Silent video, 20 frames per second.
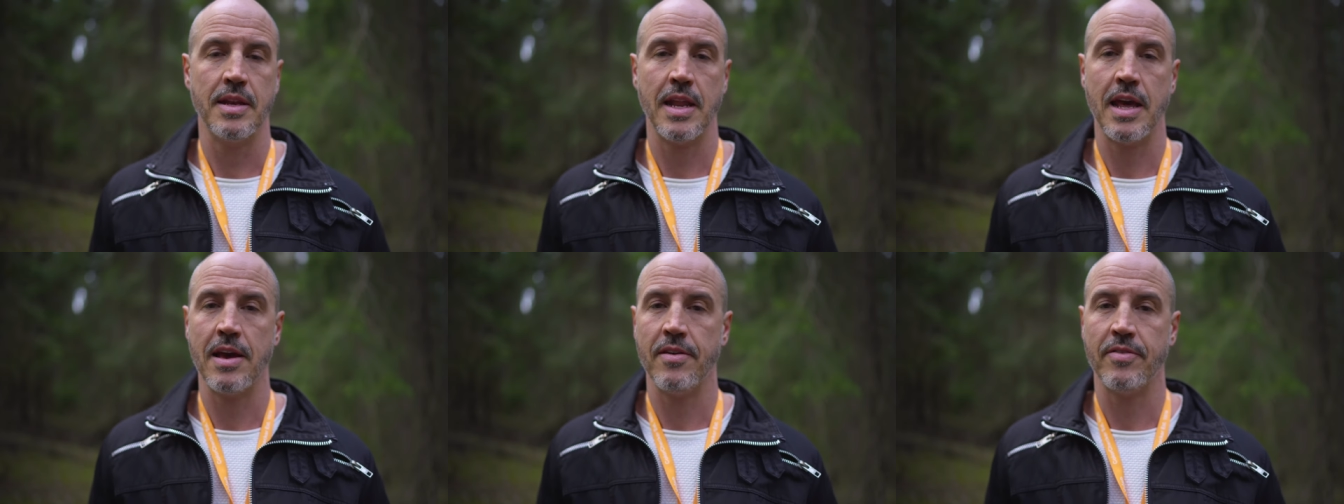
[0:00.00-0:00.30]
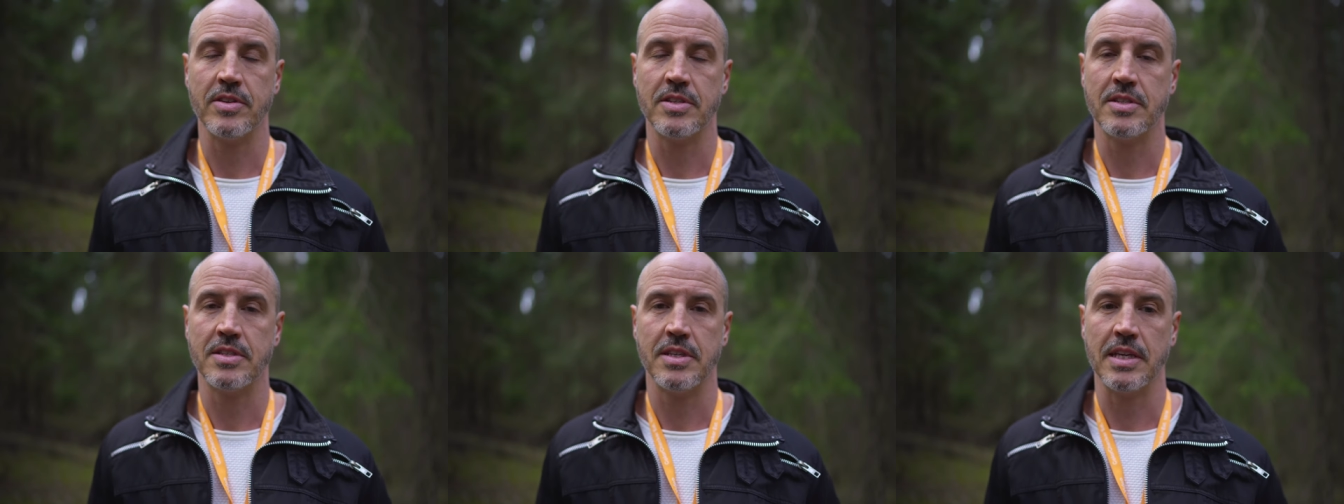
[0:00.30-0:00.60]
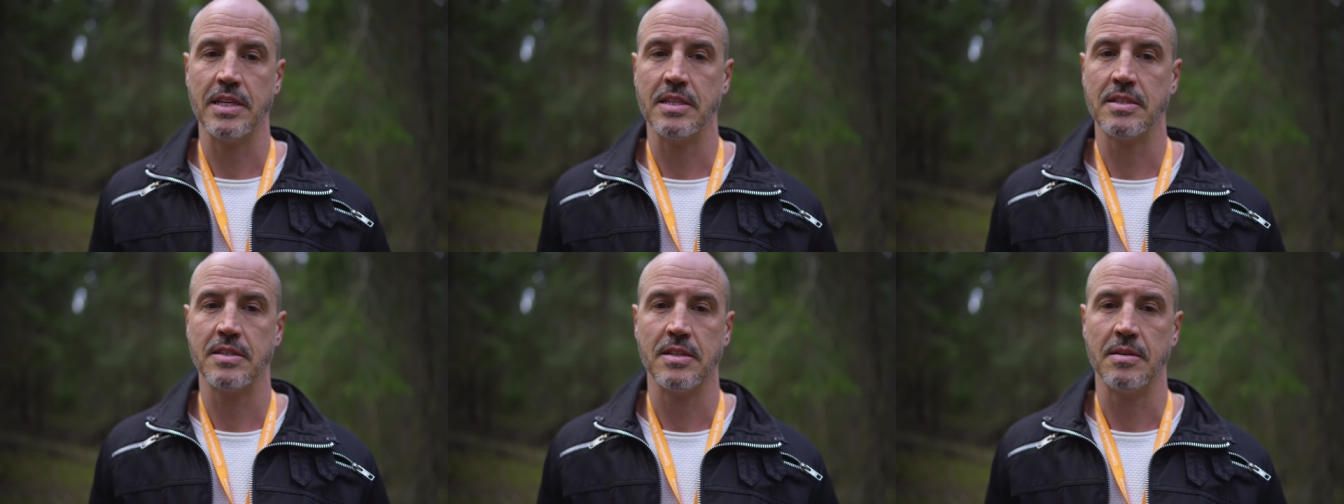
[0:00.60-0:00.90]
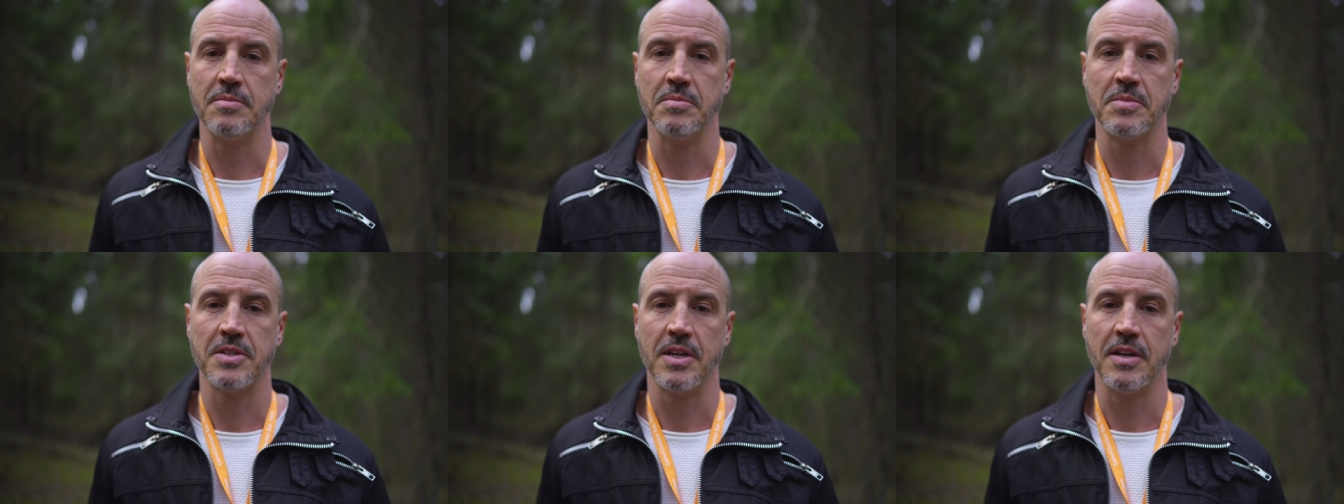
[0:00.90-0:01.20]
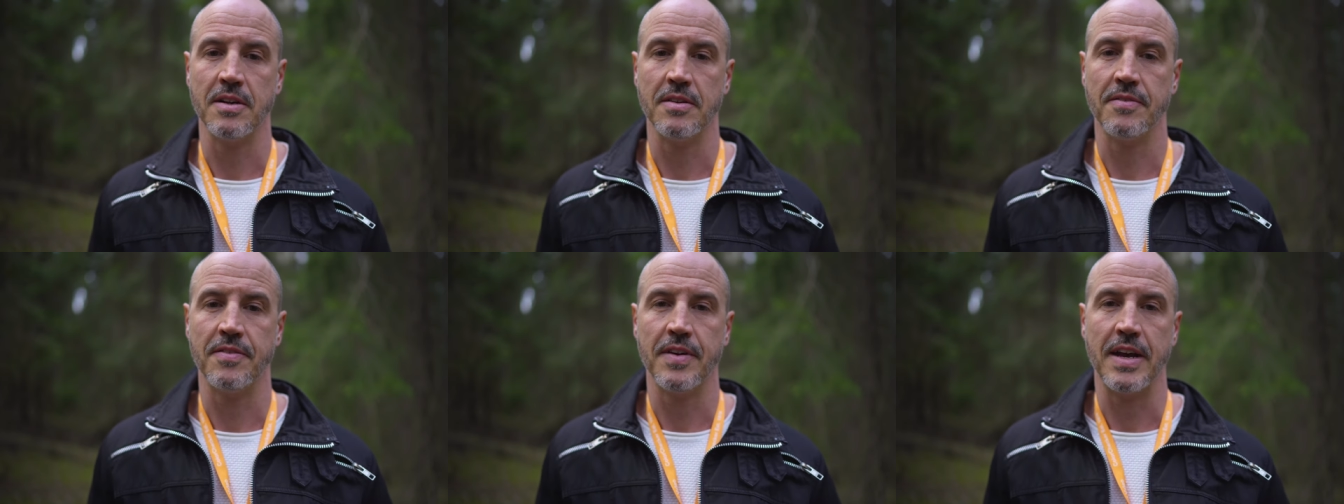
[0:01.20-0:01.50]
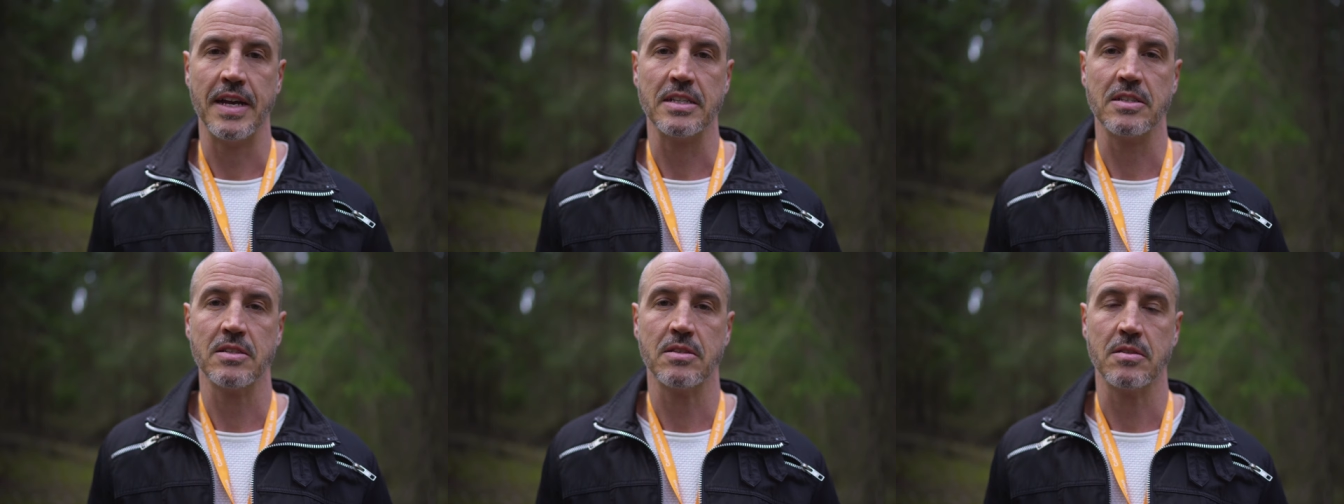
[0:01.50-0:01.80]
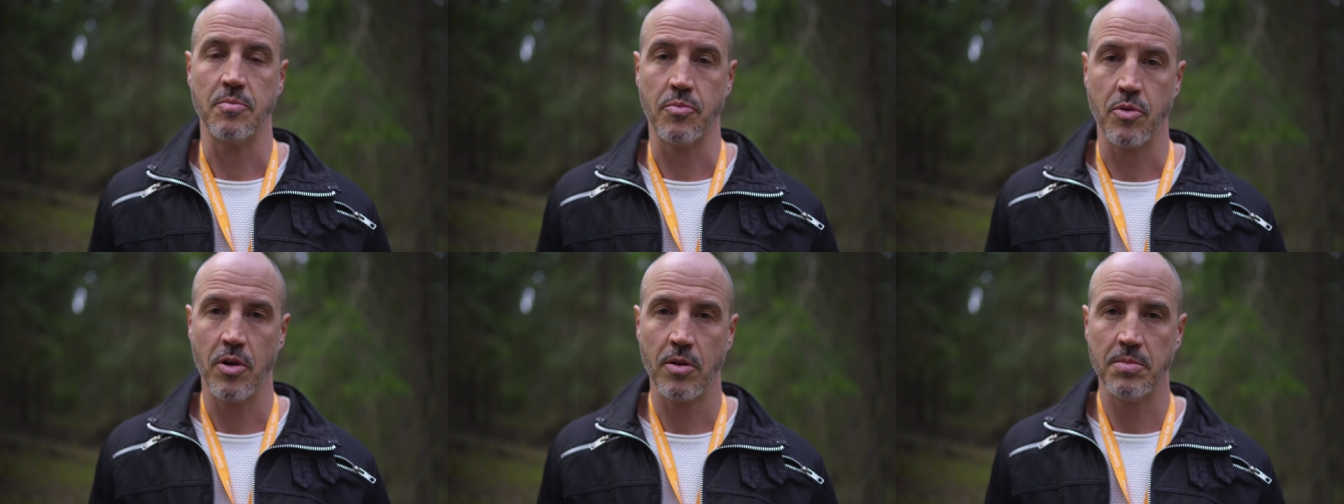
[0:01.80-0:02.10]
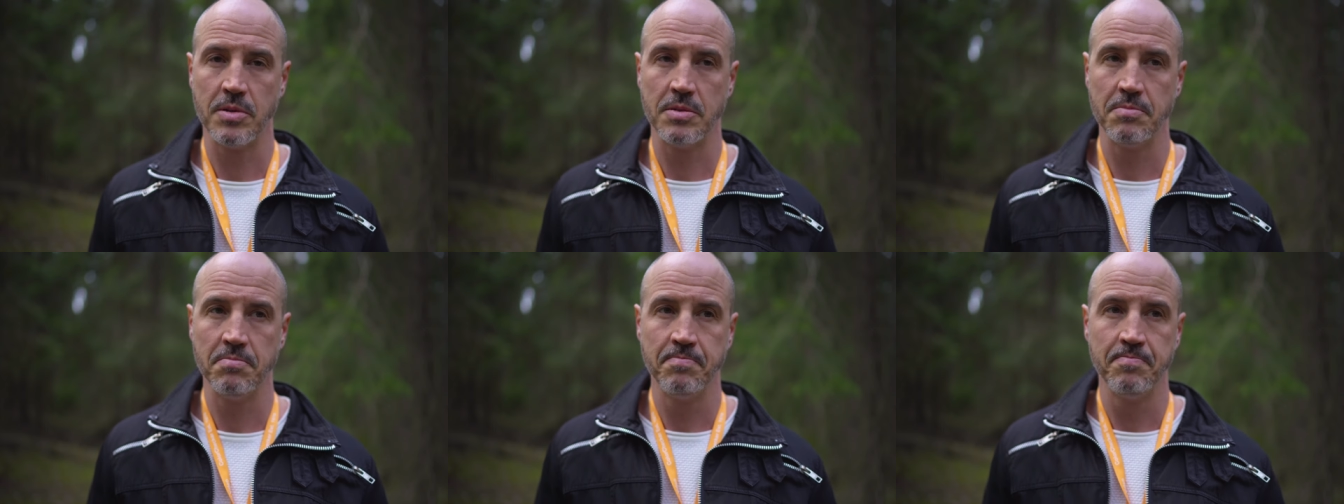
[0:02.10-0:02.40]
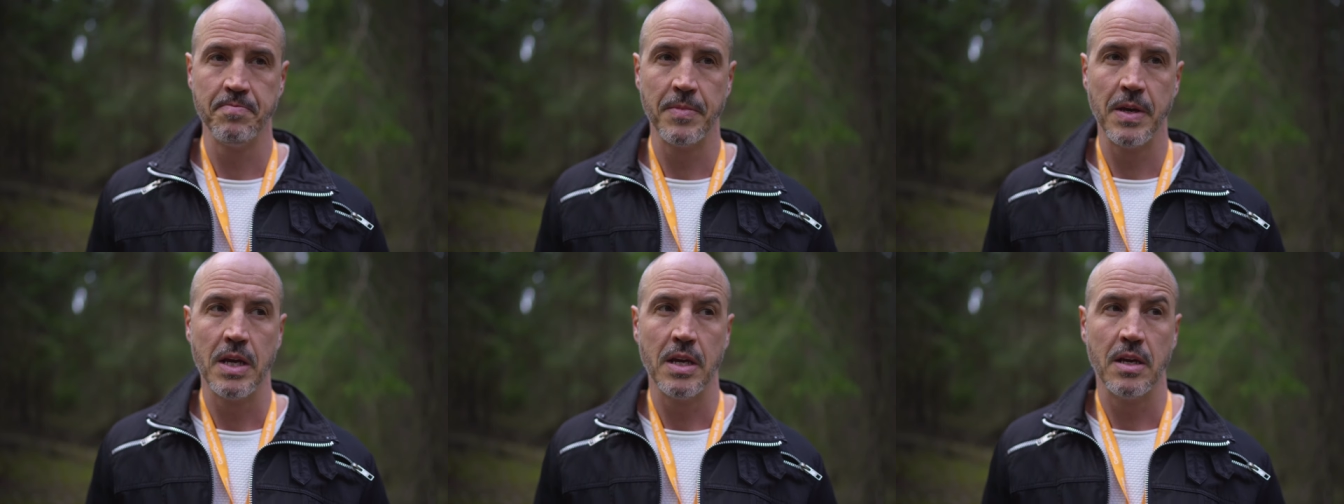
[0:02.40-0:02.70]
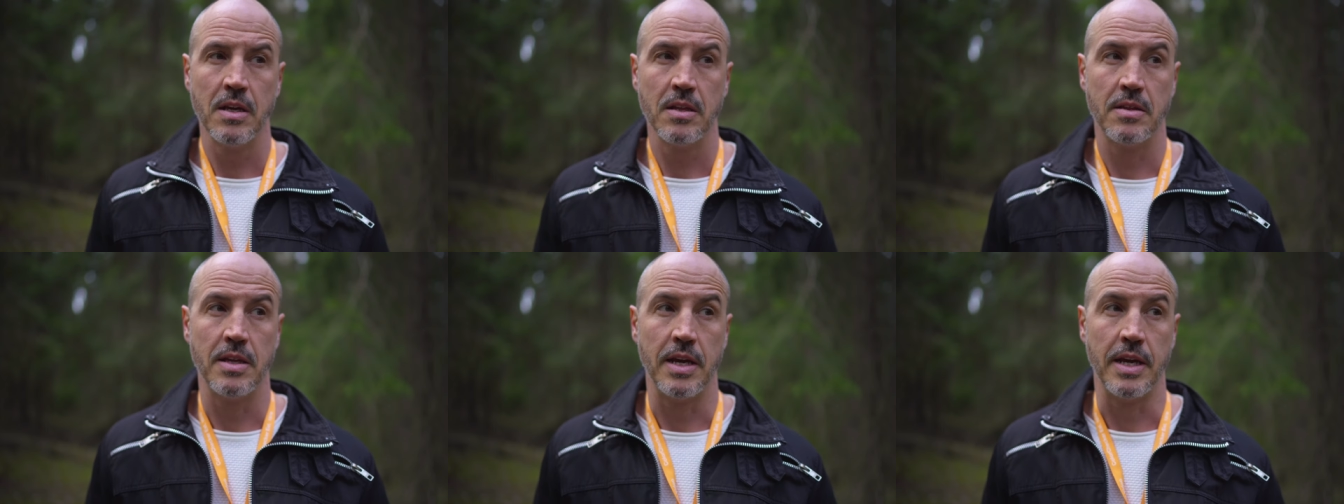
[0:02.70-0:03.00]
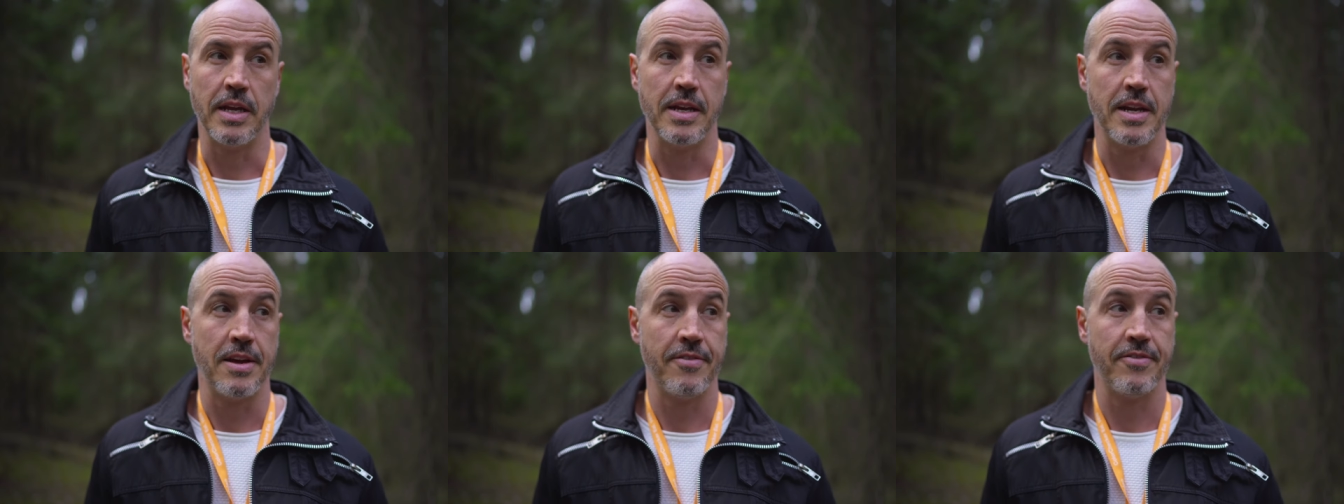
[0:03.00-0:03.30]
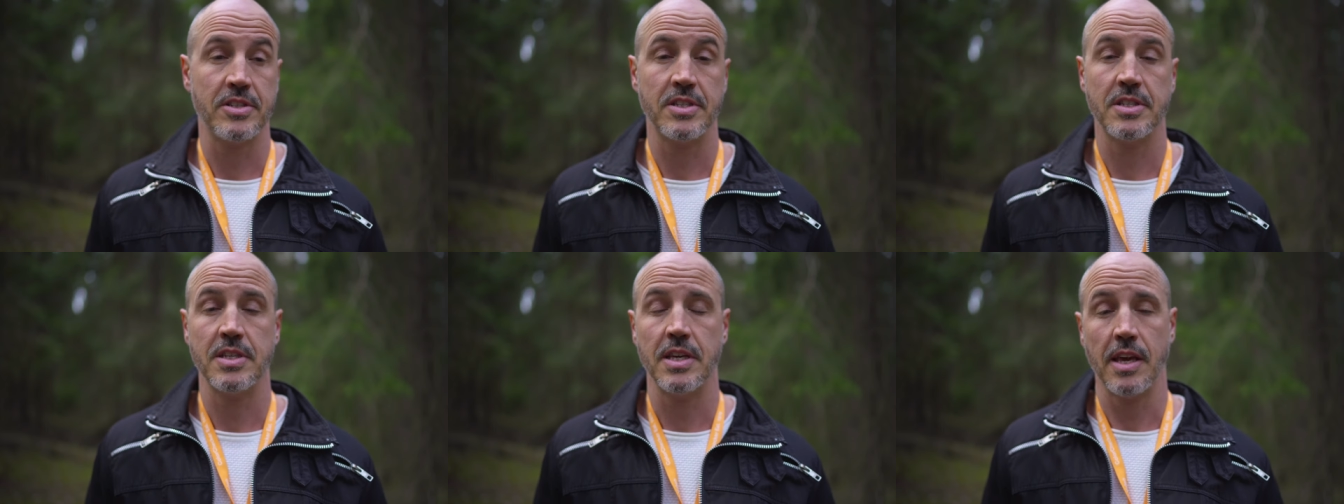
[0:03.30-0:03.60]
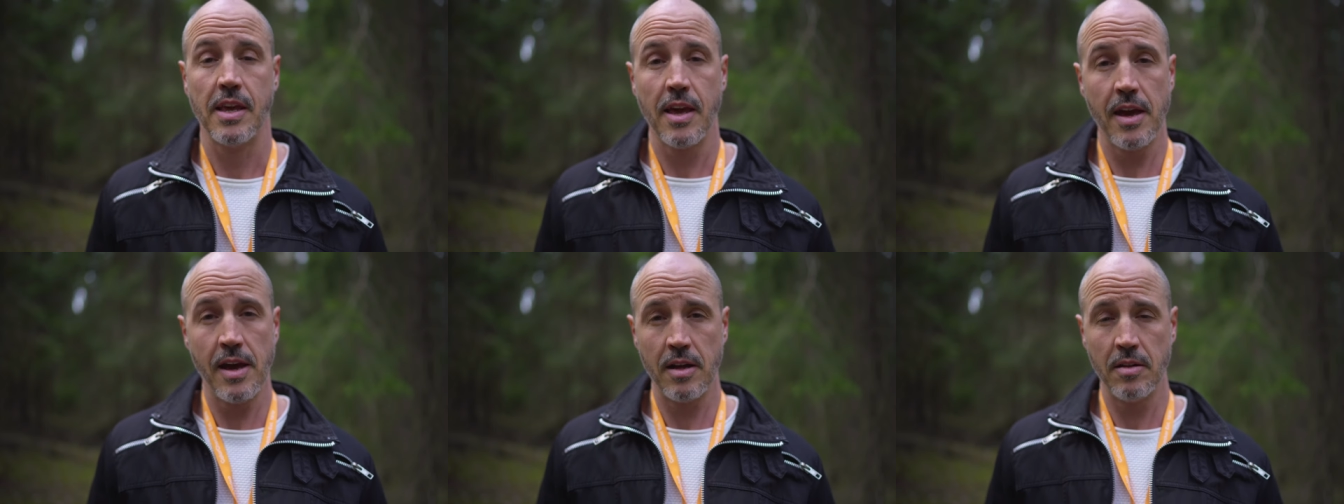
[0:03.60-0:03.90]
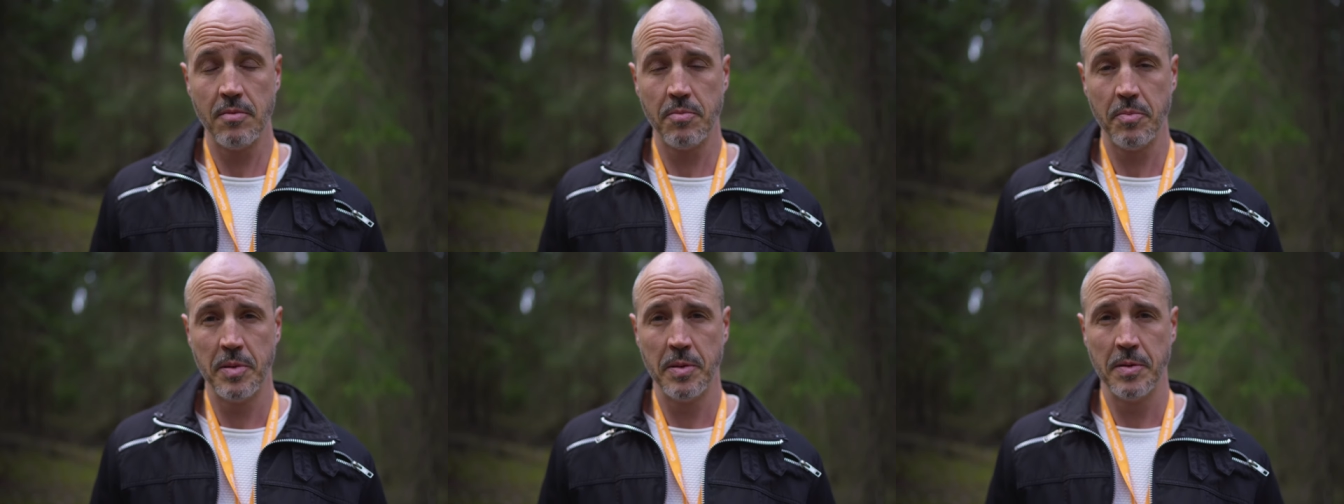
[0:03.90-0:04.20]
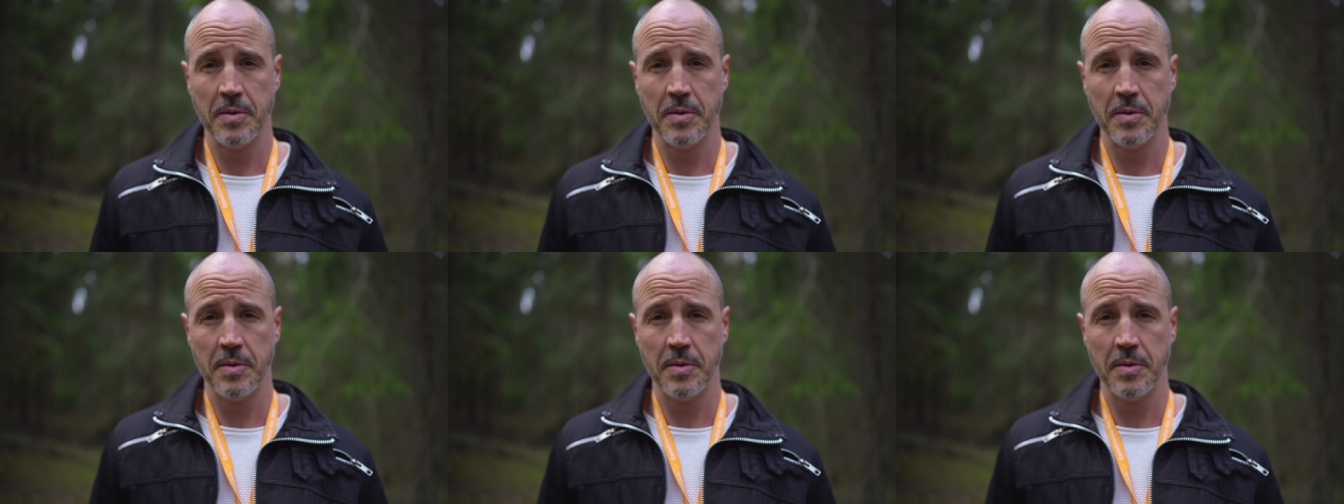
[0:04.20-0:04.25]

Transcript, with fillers: Never sees themselves as the problem. They never seek help.